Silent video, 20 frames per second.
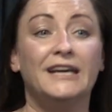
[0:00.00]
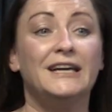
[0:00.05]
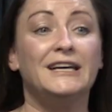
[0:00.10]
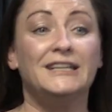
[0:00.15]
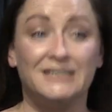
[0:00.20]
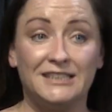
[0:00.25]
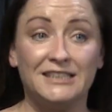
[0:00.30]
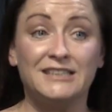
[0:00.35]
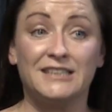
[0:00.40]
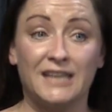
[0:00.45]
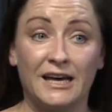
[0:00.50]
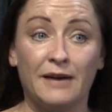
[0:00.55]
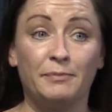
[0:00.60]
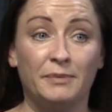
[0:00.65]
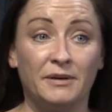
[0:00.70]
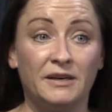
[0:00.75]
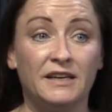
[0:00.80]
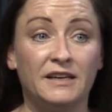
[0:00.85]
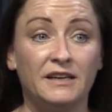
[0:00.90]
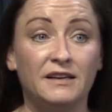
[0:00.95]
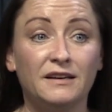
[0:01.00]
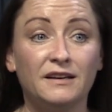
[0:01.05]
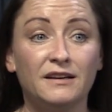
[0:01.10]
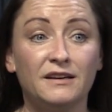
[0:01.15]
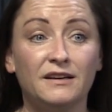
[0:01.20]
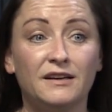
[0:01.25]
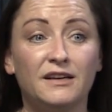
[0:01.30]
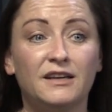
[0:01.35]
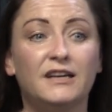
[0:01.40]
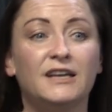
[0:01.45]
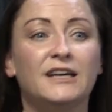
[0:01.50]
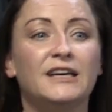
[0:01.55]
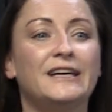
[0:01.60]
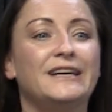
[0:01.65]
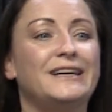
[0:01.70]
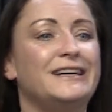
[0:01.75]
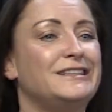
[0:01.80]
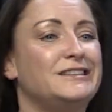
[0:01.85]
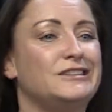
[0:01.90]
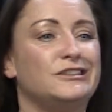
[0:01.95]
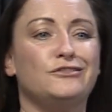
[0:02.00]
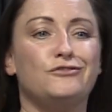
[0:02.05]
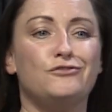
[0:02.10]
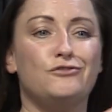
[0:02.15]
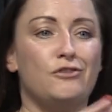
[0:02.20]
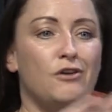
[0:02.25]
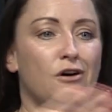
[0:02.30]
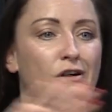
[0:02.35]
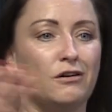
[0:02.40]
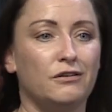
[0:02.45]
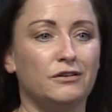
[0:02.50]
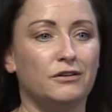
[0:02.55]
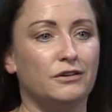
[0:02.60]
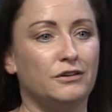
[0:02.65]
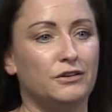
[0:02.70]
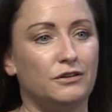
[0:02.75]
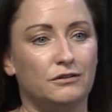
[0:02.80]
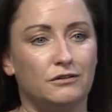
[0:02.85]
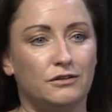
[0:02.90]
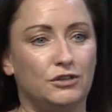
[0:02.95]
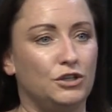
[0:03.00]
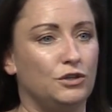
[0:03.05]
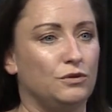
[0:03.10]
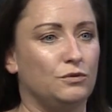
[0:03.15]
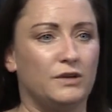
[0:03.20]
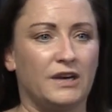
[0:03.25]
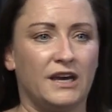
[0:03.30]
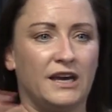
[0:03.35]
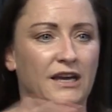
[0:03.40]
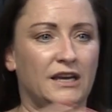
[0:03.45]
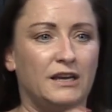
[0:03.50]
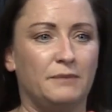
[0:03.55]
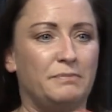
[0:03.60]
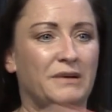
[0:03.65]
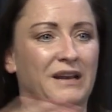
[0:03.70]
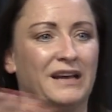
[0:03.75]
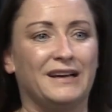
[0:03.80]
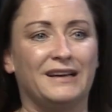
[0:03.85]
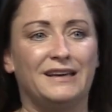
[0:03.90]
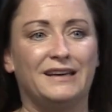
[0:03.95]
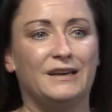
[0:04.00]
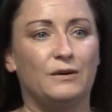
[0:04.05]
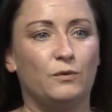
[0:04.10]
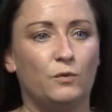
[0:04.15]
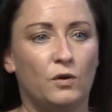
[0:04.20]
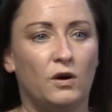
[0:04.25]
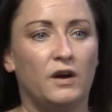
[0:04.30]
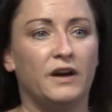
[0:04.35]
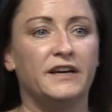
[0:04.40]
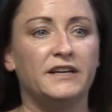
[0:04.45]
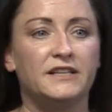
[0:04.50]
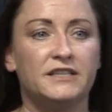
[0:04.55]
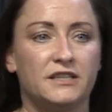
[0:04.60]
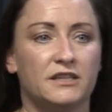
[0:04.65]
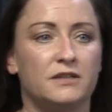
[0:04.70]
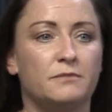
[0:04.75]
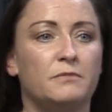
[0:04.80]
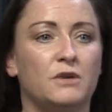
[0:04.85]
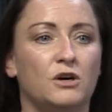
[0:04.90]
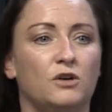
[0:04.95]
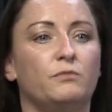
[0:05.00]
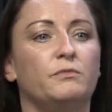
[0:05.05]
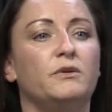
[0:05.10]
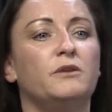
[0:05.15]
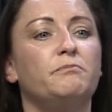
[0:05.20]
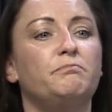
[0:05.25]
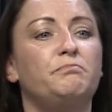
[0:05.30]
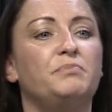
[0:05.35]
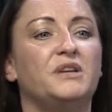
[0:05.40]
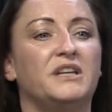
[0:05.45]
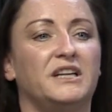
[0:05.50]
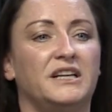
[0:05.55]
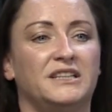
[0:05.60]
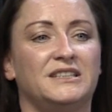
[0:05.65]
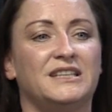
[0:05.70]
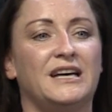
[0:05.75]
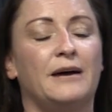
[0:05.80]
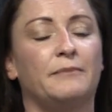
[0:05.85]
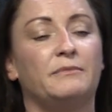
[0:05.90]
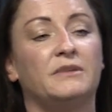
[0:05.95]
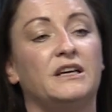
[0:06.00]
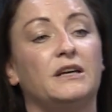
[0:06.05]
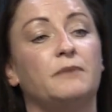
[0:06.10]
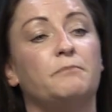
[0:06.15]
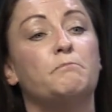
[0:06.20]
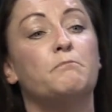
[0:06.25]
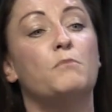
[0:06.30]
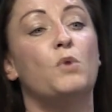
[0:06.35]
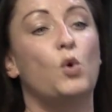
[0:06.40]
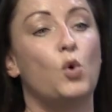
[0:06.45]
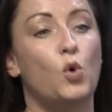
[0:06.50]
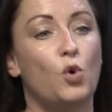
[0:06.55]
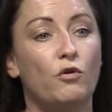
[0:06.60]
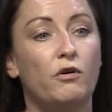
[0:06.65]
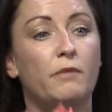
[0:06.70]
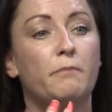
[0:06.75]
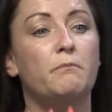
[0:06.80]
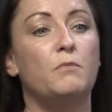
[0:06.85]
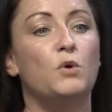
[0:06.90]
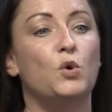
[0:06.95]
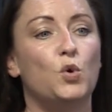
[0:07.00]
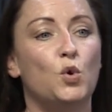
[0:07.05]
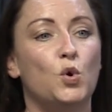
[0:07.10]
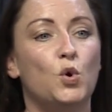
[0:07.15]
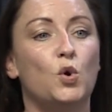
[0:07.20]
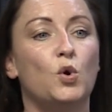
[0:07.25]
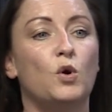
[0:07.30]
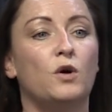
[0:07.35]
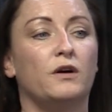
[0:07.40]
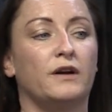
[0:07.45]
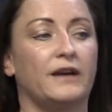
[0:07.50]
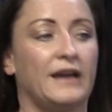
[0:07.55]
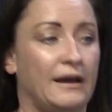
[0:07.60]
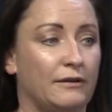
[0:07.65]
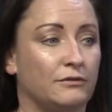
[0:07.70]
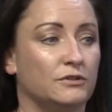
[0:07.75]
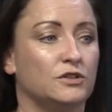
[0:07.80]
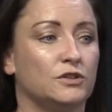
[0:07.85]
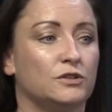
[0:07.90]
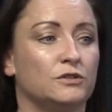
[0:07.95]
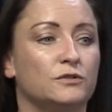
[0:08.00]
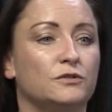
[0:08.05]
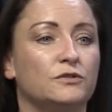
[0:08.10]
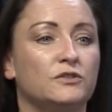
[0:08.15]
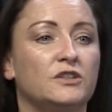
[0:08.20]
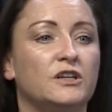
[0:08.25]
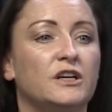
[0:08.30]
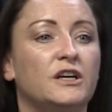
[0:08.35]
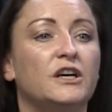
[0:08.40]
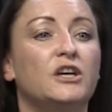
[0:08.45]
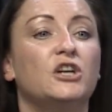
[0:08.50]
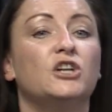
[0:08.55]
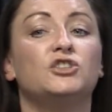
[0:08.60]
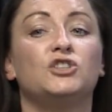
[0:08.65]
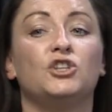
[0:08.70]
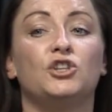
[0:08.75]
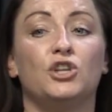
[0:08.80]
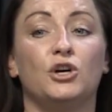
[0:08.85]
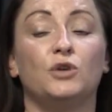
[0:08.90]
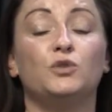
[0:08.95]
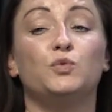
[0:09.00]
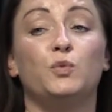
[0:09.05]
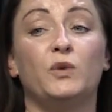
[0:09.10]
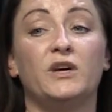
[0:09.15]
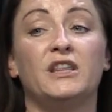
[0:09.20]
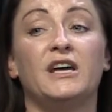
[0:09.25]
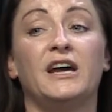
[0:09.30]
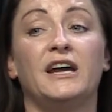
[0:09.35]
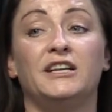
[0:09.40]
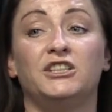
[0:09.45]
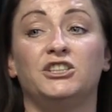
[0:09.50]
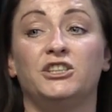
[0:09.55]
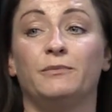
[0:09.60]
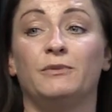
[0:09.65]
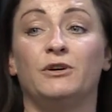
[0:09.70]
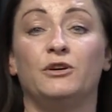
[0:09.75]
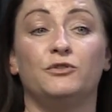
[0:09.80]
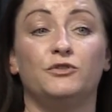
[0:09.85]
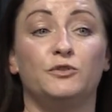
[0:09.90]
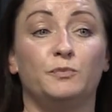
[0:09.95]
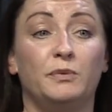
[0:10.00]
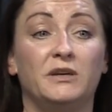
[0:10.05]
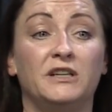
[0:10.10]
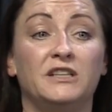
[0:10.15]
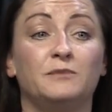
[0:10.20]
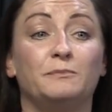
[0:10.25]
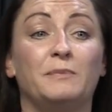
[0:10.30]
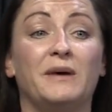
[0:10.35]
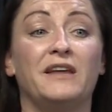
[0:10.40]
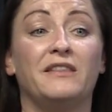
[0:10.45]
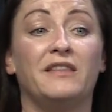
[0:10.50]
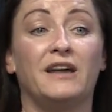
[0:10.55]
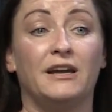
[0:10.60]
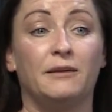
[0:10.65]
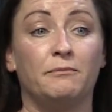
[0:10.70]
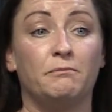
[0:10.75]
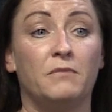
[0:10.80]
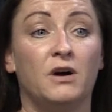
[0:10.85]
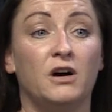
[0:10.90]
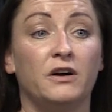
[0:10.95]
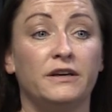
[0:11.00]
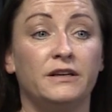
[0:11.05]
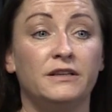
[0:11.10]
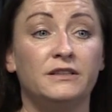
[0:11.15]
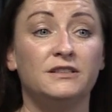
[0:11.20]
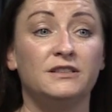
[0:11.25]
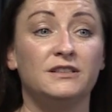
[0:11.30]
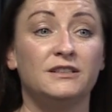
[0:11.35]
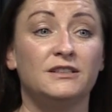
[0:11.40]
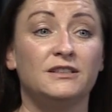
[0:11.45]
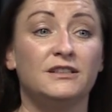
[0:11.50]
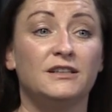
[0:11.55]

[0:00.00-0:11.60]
It is happening. It's not UK blanket wide at the moment, but it is happening in more and more councils. So those with HMOs, please bear that in mind.